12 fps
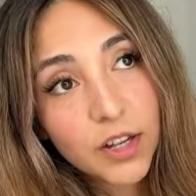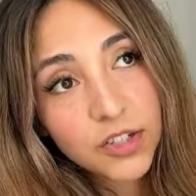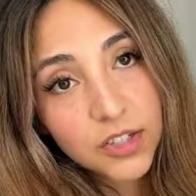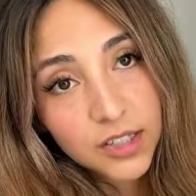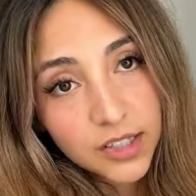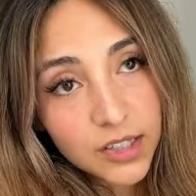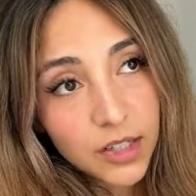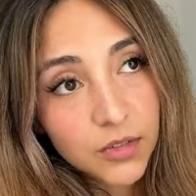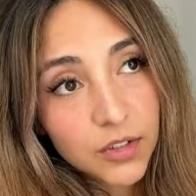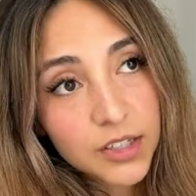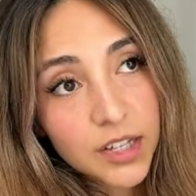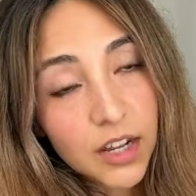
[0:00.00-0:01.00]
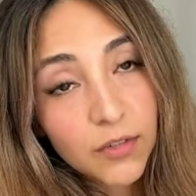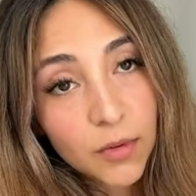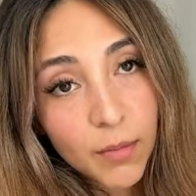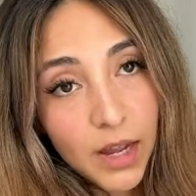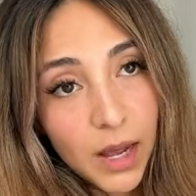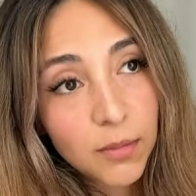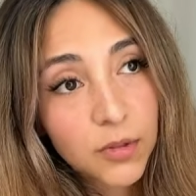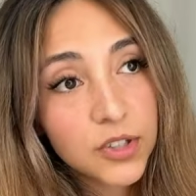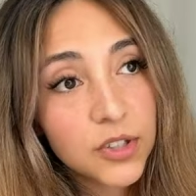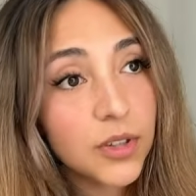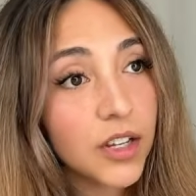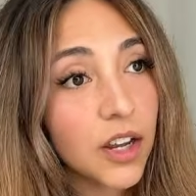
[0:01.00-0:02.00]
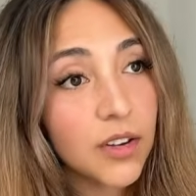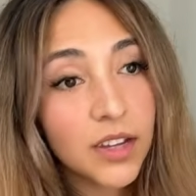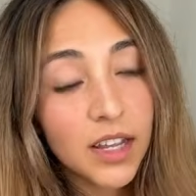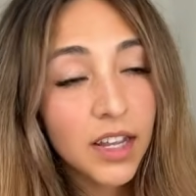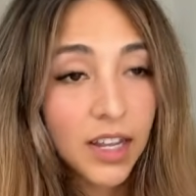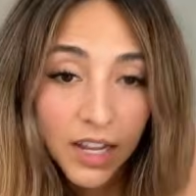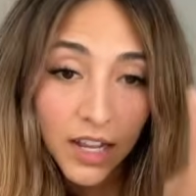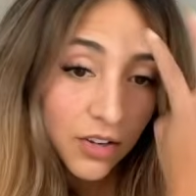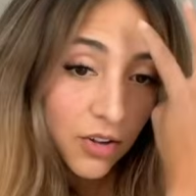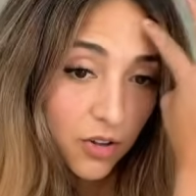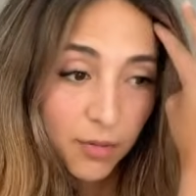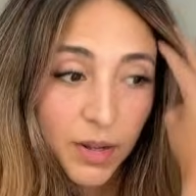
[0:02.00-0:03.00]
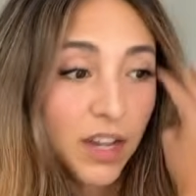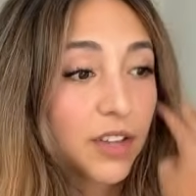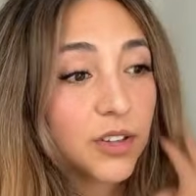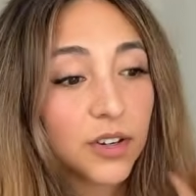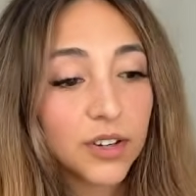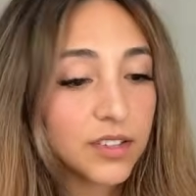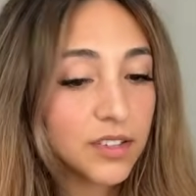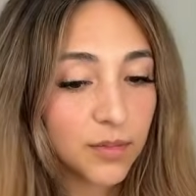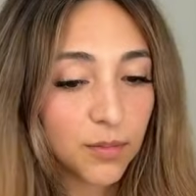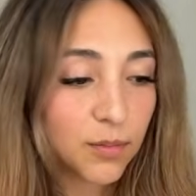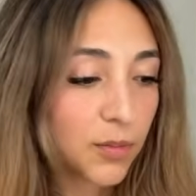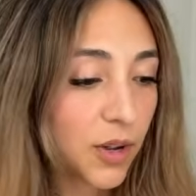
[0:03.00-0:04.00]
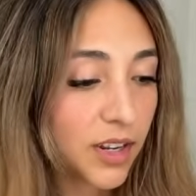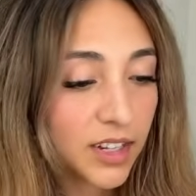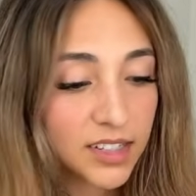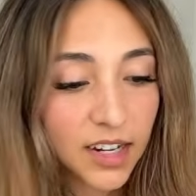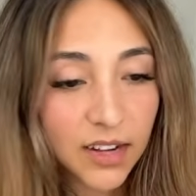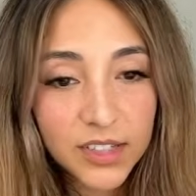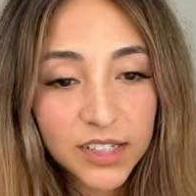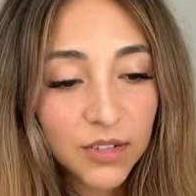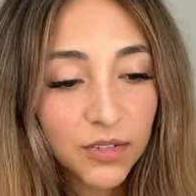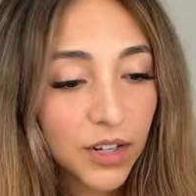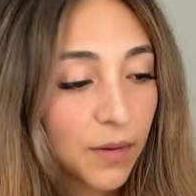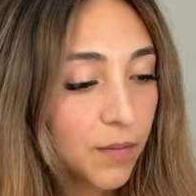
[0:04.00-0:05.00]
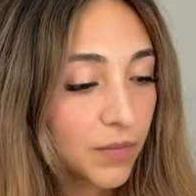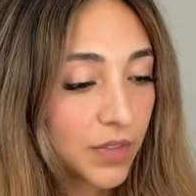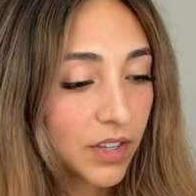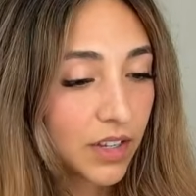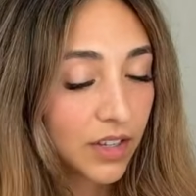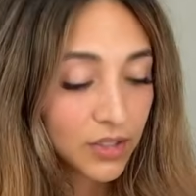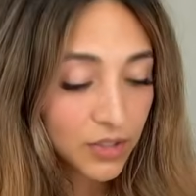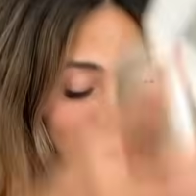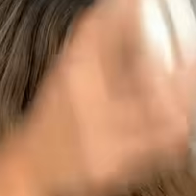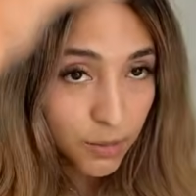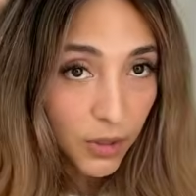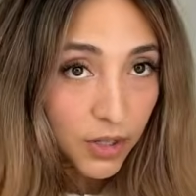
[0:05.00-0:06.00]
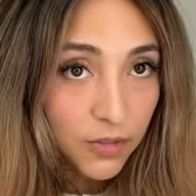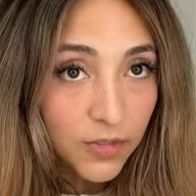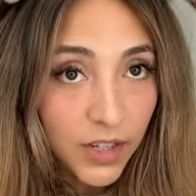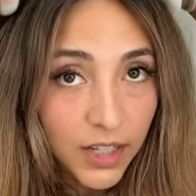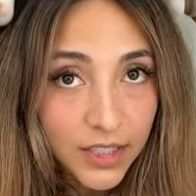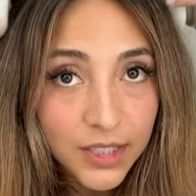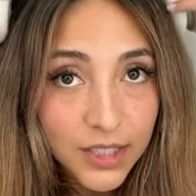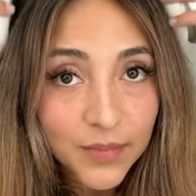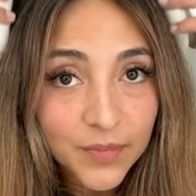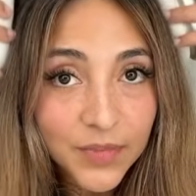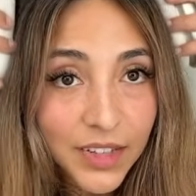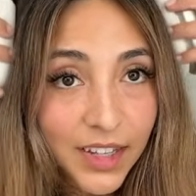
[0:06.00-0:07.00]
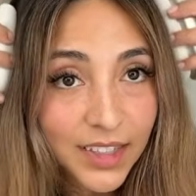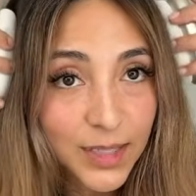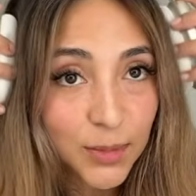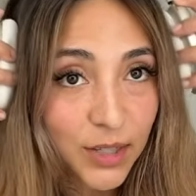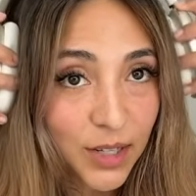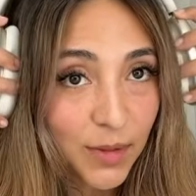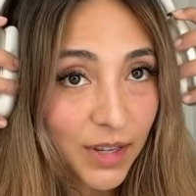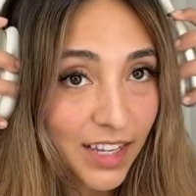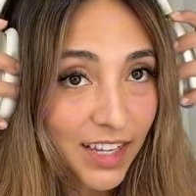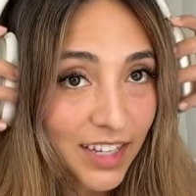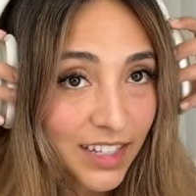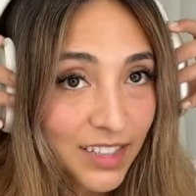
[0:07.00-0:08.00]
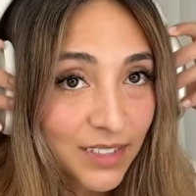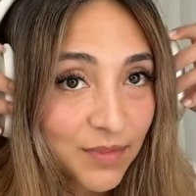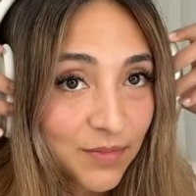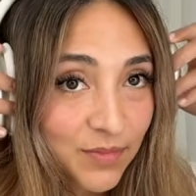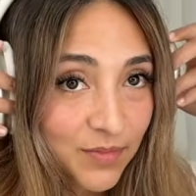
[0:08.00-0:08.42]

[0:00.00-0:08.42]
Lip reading: matches the silver stand from my Apple Studio and all my other products that have silver. So it's perfect. And let's put it on my head.